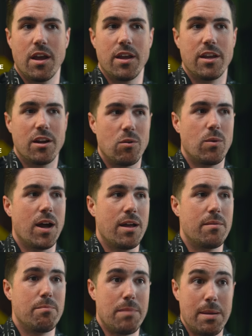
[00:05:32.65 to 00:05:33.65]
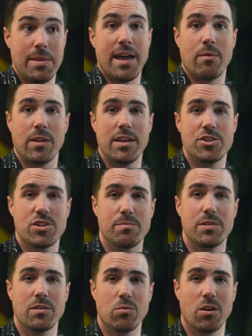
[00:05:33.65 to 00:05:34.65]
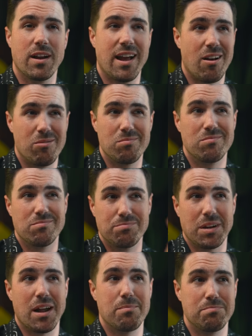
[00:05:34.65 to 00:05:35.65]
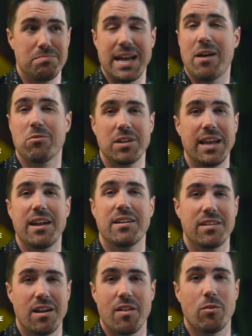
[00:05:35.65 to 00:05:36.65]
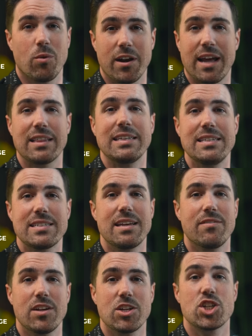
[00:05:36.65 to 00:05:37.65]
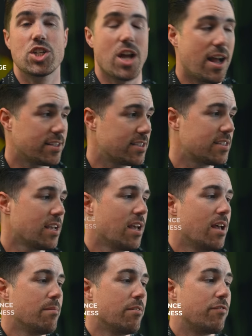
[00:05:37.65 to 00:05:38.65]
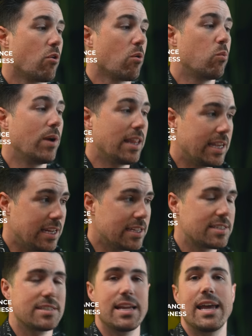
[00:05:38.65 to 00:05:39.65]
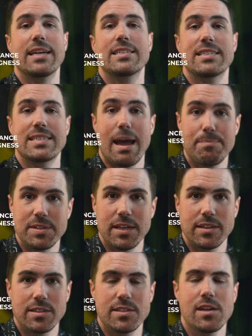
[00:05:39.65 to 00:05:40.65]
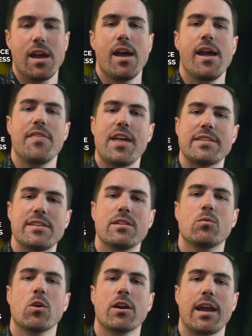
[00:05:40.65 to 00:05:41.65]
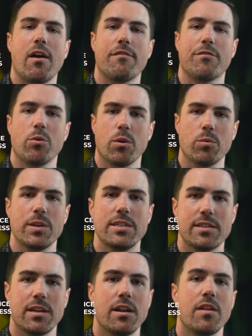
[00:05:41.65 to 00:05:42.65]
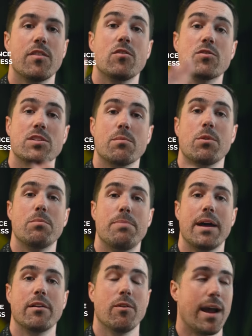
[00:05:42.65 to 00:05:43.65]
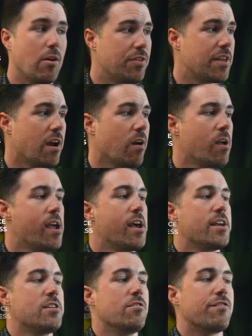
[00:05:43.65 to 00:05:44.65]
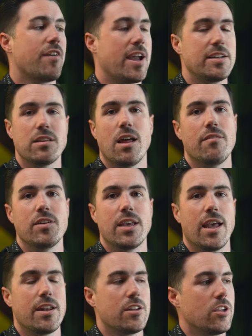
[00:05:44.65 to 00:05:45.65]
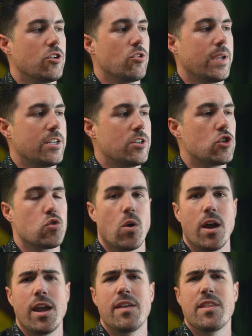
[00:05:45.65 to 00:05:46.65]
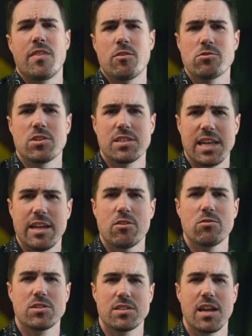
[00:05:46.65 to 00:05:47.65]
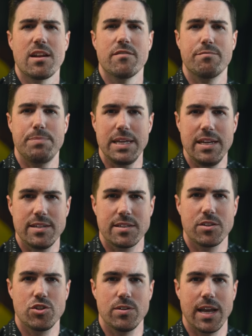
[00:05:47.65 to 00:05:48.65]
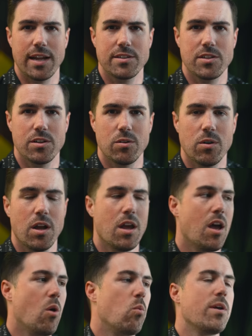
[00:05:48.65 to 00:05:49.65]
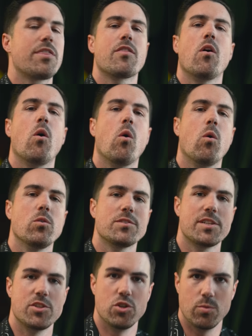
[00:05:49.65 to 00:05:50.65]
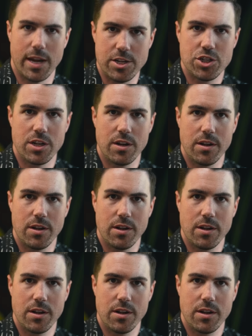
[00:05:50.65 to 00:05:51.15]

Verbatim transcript: You know what? Maybe that relationship didn't work out, but I'm down to get another one, at least give it a shot. Before willingness, acceptance. That didn't work out for a reason. There's someone better out there. You find love again, you're in joy, and then there's this inner state of peace that you get to with the whole situation.